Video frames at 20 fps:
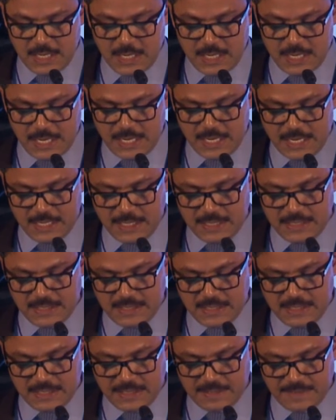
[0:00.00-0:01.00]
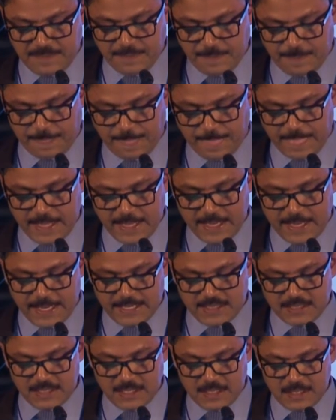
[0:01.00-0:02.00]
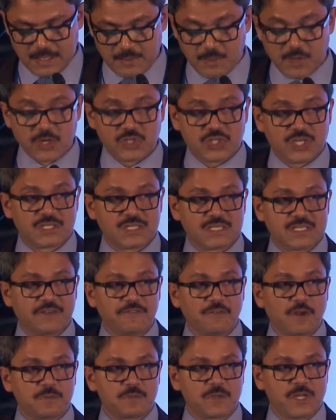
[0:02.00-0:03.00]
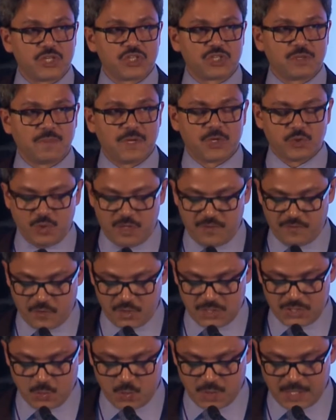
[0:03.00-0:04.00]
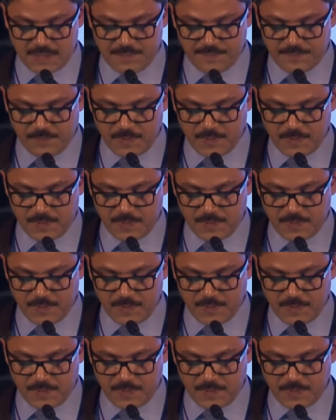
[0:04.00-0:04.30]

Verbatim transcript: uh, the, uh, as a, emerge as a developed nation by twenty forty-one.